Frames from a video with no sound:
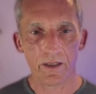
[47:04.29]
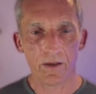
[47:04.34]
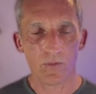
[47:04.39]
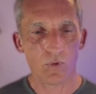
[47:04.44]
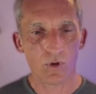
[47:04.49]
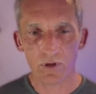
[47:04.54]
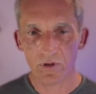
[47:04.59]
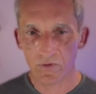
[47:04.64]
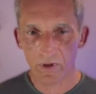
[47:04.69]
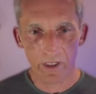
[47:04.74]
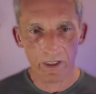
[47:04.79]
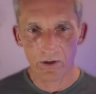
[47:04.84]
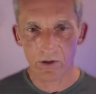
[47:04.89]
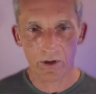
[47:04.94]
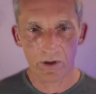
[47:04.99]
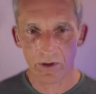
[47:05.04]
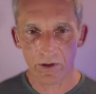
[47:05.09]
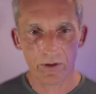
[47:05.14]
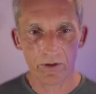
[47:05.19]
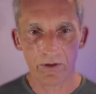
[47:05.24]
What's really
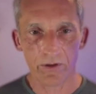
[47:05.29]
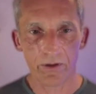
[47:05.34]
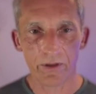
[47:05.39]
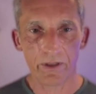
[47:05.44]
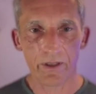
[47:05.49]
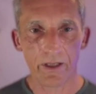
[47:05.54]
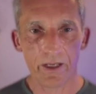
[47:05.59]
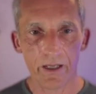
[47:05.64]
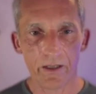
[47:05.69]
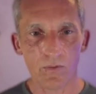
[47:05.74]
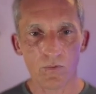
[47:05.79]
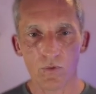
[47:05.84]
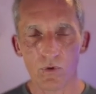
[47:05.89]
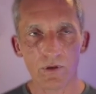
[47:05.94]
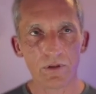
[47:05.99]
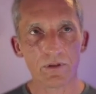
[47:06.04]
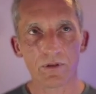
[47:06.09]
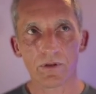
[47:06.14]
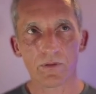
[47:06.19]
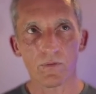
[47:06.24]
going on? And
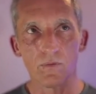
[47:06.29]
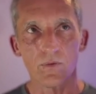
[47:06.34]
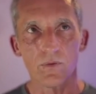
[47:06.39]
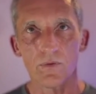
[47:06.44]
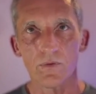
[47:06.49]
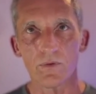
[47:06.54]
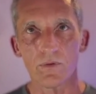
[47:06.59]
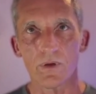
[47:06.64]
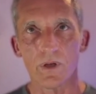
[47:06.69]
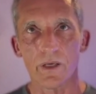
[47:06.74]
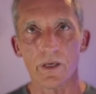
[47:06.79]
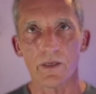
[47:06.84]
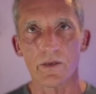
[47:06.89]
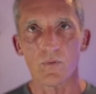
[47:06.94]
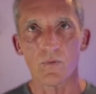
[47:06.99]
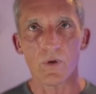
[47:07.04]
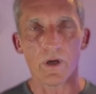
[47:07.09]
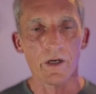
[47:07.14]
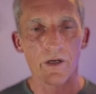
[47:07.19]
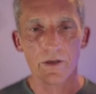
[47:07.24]
what, like,
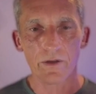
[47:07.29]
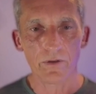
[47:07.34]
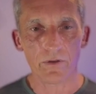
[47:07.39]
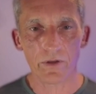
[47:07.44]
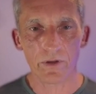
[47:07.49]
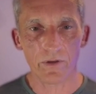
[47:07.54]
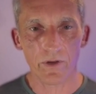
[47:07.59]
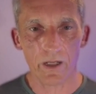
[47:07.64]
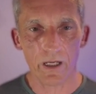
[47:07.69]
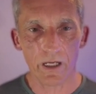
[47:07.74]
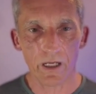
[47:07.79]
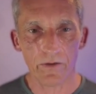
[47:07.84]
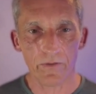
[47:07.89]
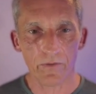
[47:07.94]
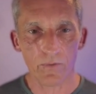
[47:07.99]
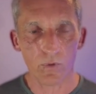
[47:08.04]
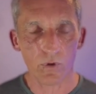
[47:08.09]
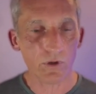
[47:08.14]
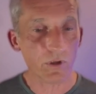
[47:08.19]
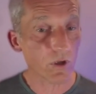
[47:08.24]
where are you in your
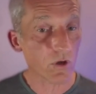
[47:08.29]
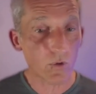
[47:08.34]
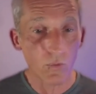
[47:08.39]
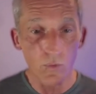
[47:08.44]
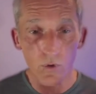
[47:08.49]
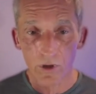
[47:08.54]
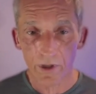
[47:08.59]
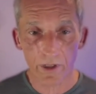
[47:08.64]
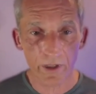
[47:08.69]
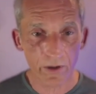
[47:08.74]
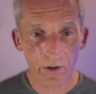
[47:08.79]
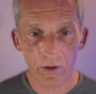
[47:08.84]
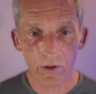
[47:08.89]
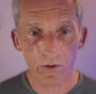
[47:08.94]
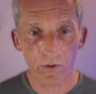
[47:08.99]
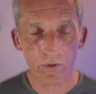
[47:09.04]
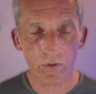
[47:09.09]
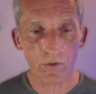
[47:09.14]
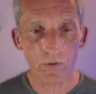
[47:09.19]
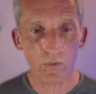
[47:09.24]
life? What are you working
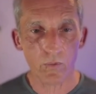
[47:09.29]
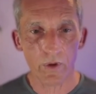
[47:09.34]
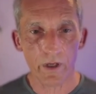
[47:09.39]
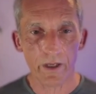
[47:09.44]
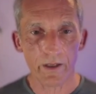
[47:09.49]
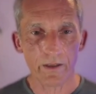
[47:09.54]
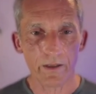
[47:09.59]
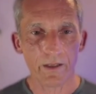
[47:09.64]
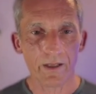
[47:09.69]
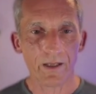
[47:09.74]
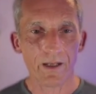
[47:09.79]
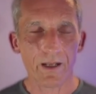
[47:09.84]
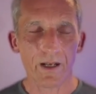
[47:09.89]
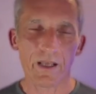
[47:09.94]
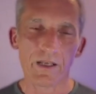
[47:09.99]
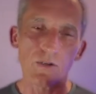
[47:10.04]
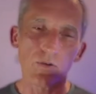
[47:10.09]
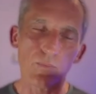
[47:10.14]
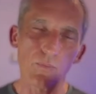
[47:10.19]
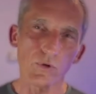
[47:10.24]
on? Where,
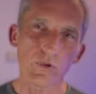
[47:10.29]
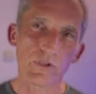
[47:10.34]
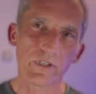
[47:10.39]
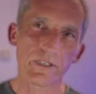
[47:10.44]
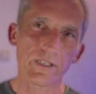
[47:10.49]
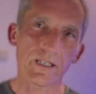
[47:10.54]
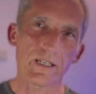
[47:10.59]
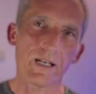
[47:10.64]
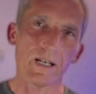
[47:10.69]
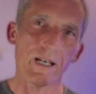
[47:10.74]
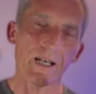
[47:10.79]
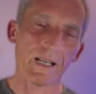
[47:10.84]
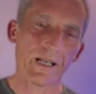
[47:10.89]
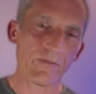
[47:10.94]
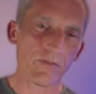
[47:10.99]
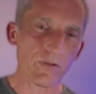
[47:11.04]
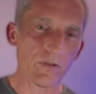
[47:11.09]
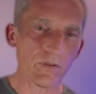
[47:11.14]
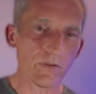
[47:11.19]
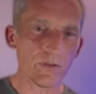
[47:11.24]
like, you put it in
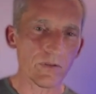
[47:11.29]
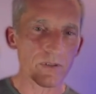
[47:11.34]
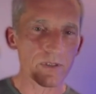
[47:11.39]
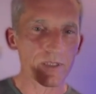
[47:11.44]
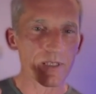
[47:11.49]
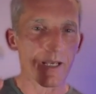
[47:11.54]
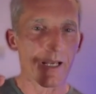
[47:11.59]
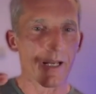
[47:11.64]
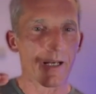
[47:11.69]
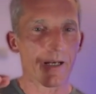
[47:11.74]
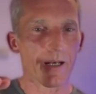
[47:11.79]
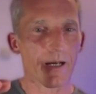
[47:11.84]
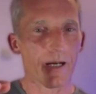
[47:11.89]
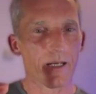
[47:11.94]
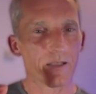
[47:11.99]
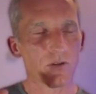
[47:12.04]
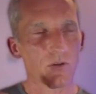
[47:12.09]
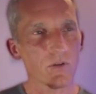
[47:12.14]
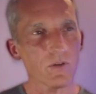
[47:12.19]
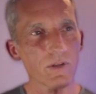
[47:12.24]
levels, and I
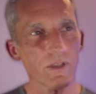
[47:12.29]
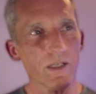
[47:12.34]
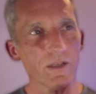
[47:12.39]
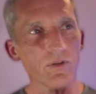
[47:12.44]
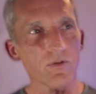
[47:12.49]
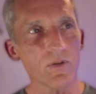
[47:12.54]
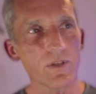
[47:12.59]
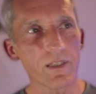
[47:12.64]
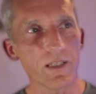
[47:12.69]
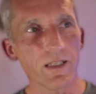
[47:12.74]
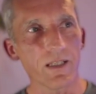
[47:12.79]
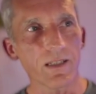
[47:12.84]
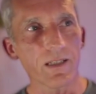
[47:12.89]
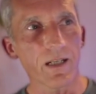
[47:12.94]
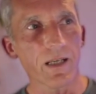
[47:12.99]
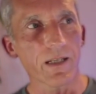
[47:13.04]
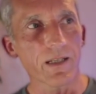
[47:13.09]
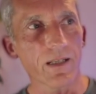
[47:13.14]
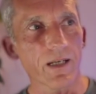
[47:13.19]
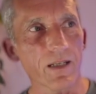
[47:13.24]
don't tend to see it
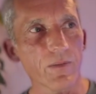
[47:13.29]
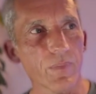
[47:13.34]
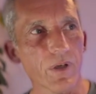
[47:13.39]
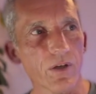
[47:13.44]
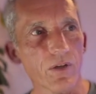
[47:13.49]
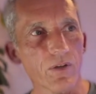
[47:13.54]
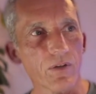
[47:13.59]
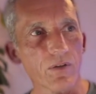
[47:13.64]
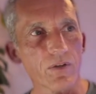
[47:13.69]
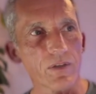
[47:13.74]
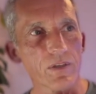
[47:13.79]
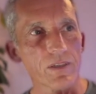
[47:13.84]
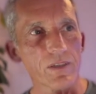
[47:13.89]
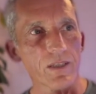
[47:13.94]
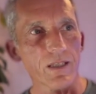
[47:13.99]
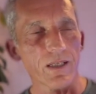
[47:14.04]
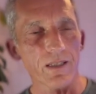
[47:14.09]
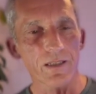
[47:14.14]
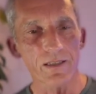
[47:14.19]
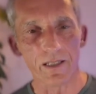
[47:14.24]
like that
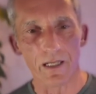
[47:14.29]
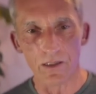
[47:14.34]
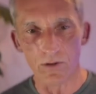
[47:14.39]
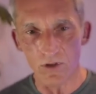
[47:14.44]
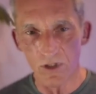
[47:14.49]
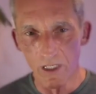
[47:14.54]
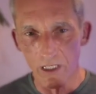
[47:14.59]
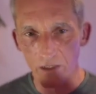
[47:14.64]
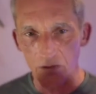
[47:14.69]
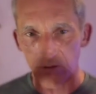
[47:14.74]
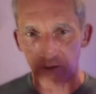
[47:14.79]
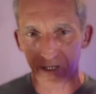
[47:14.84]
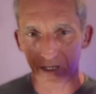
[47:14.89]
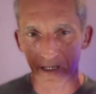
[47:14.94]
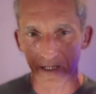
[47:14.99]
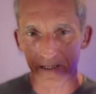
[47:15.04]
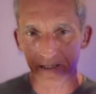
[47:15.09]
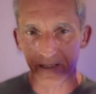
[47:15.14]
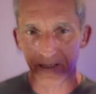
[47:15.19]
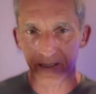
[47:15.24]
because it's kind of
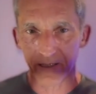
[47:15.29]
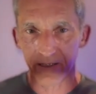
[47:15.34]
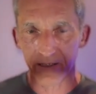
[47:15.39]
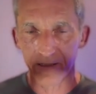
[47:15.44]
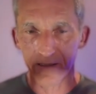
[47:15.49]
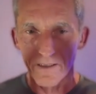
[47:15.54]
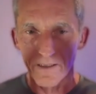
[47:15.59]
generalizing.